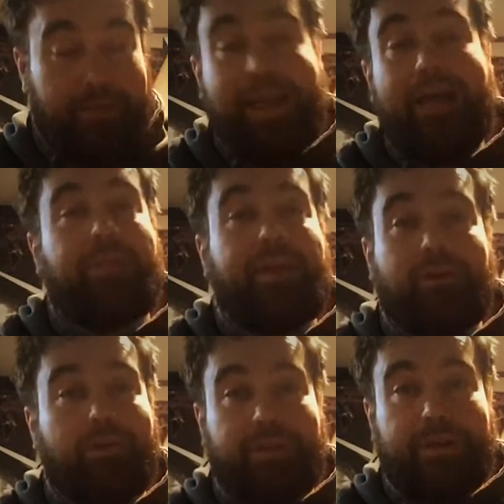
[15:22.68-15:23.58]
Not
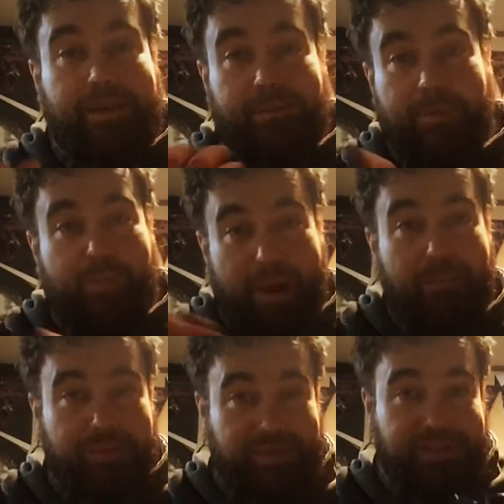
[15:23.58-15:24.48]
literally. I mean,
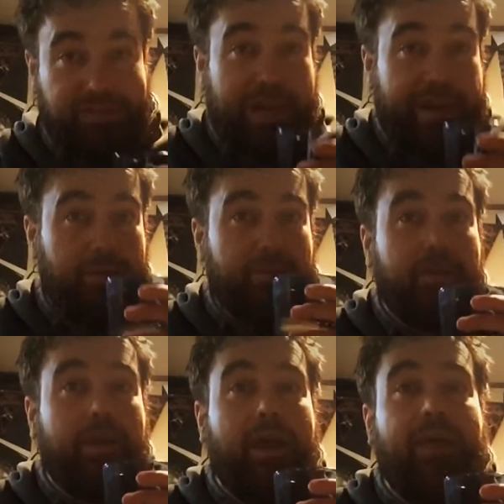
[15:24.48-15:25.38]
Brad was in jail.
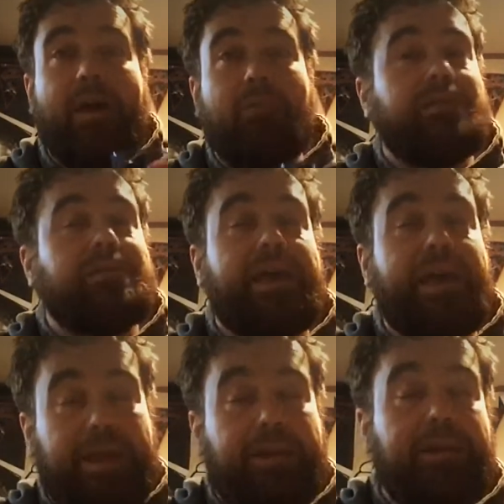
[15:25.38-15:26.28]
And that was
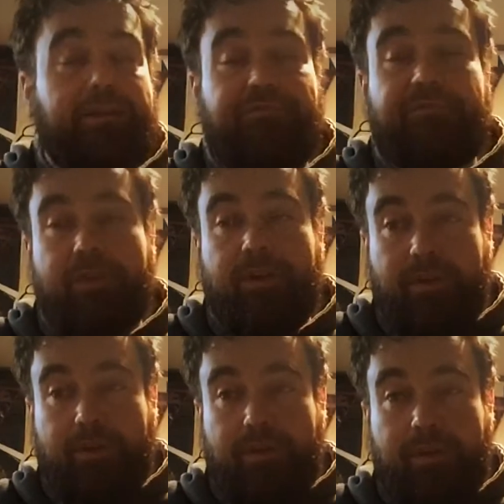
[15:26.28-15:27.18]
the end of
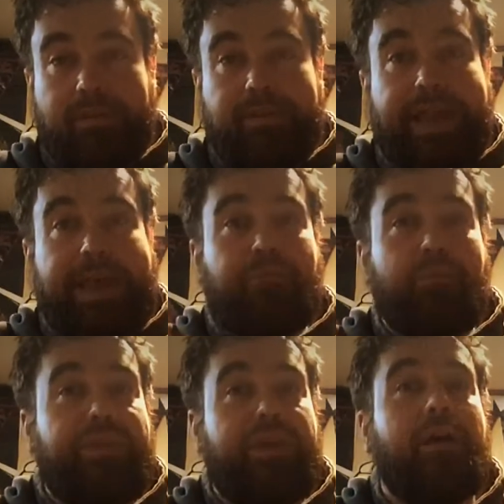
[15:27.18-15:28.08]

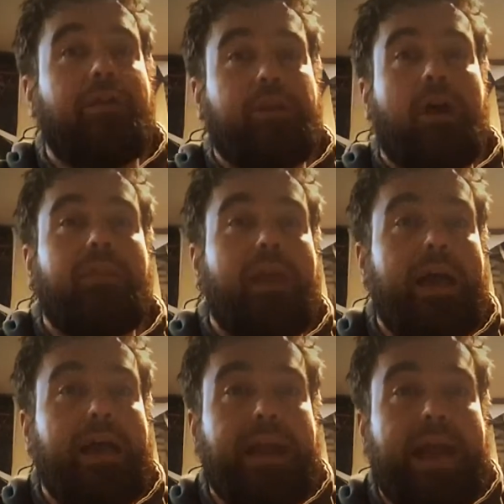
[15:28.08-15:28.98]
Name Withheld
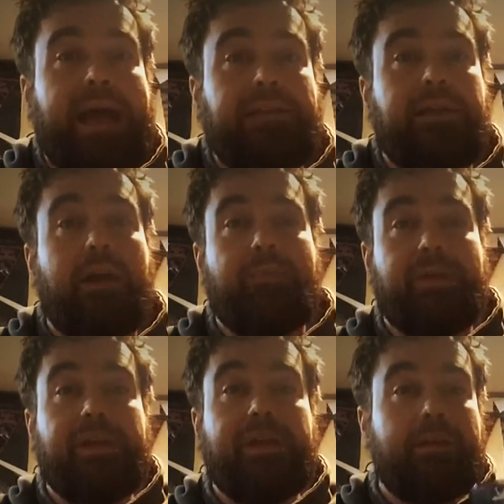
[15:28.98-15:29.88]
Online Ad
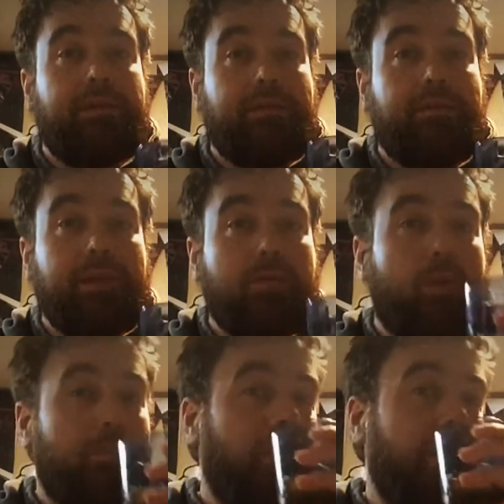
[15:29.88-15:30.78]
Company
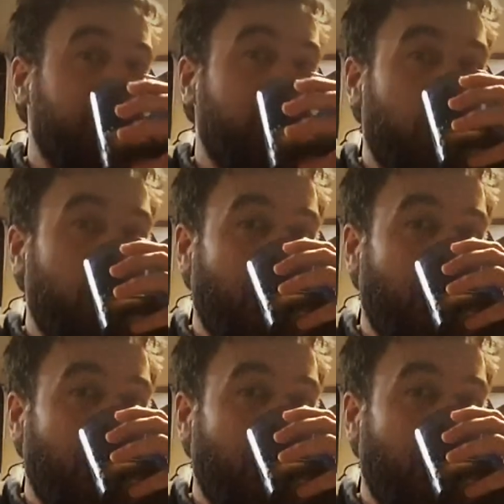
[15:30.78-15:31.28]
Incorporated.